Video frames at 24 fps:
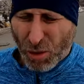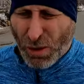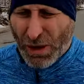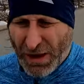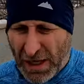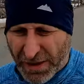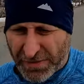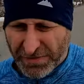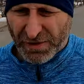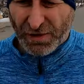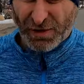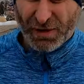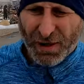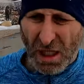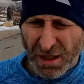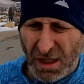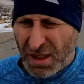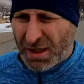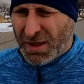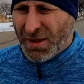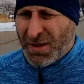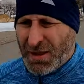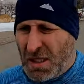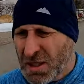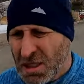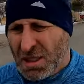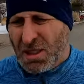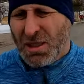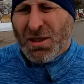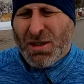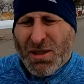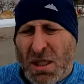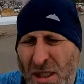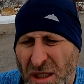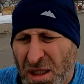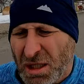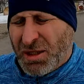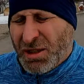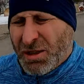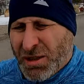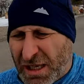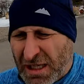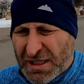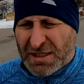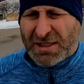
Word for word: whatever. You